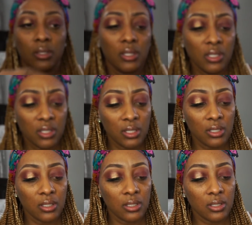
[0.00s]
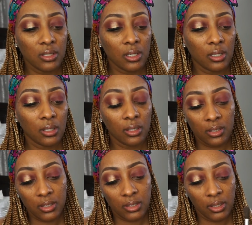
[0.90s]
This is,
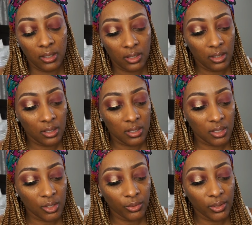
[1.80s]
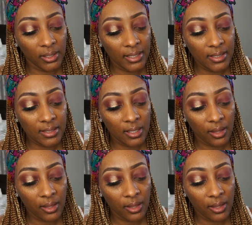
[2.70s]
let's see, the Sedona Lace